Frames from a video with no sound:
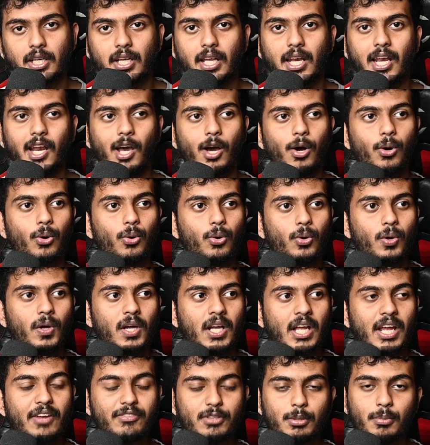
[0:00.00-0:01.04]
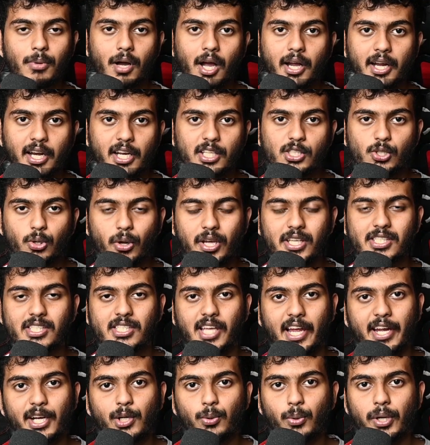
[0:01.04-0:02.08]
Now, if the market is going
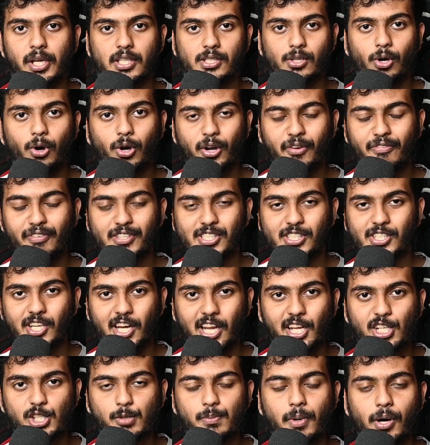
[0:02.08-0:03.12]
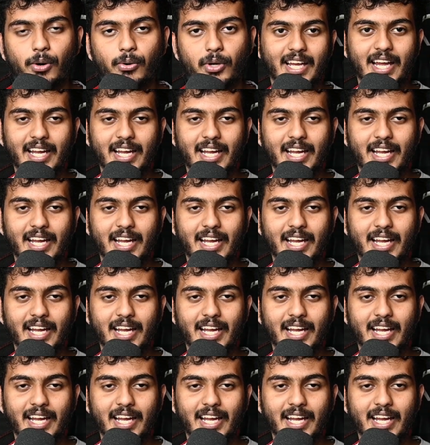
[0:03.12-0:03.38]
sideways, or if it's range bound,